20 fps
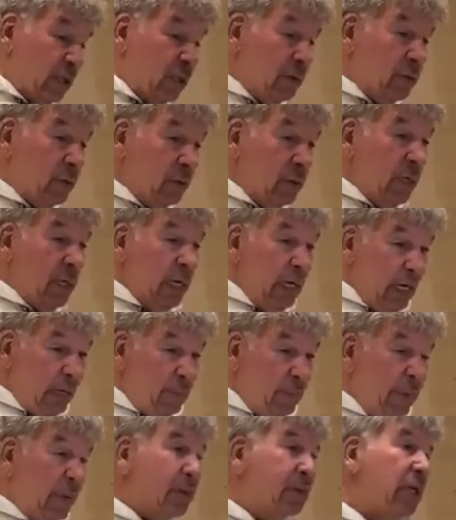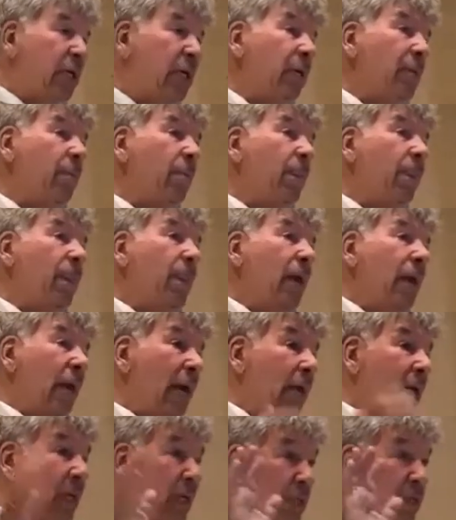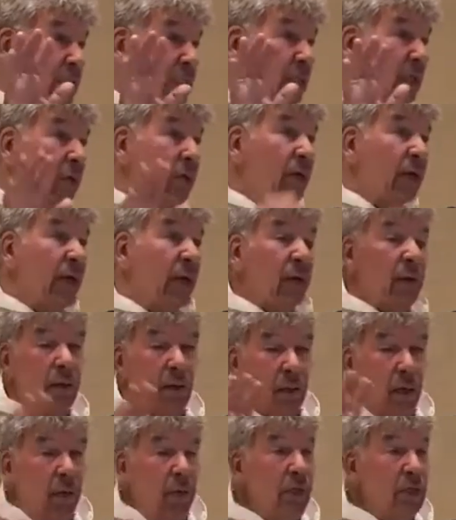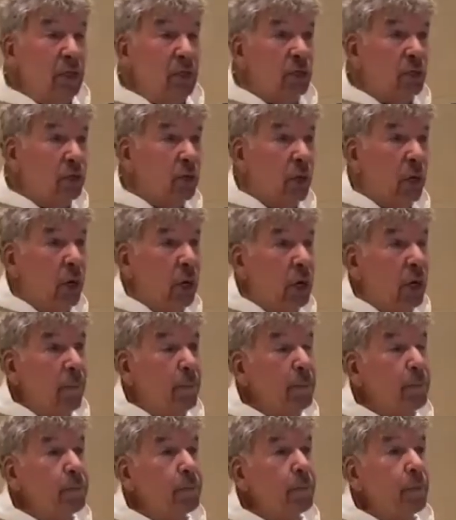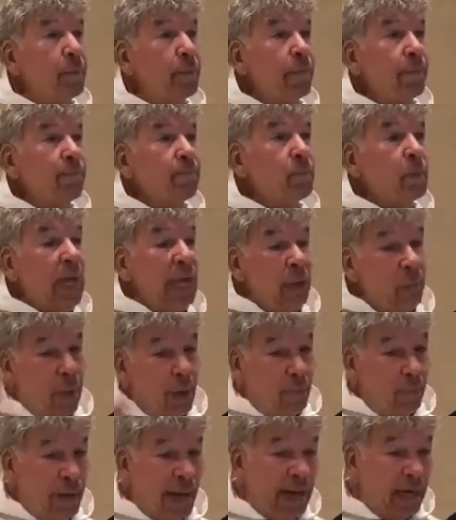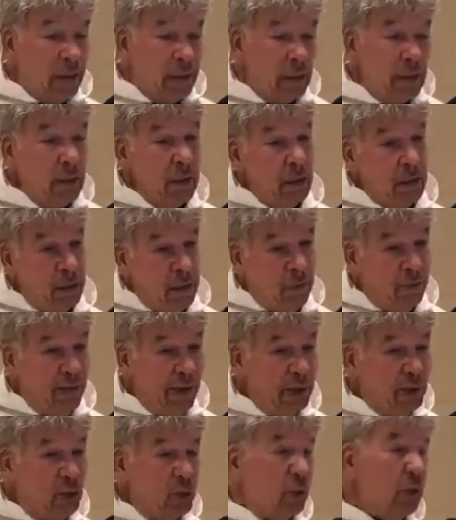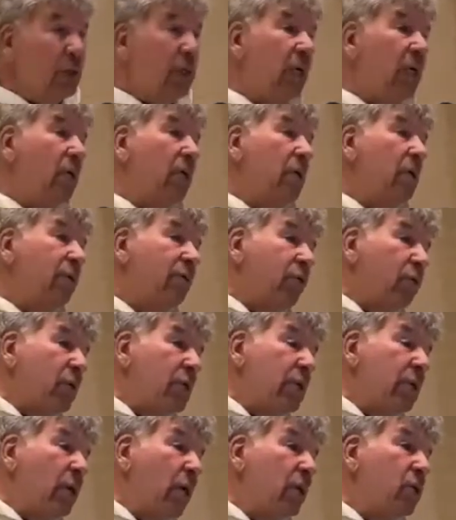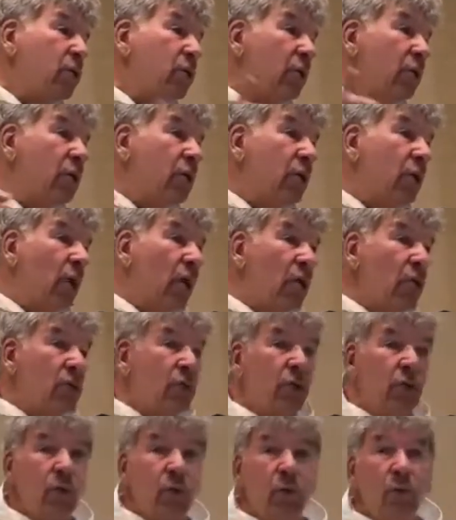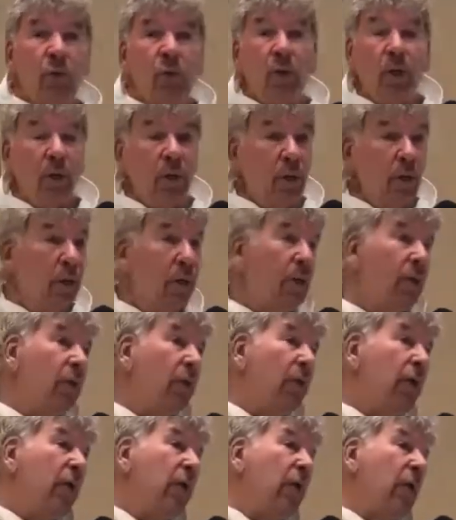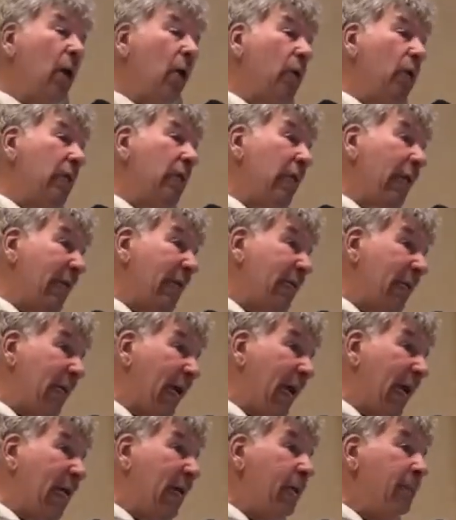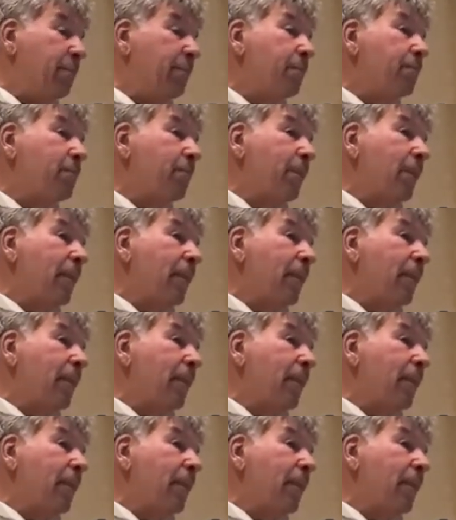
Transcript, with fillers: so he built it, and it is still there, going strong. He went back eventually, 1400s, to the Holy Land again,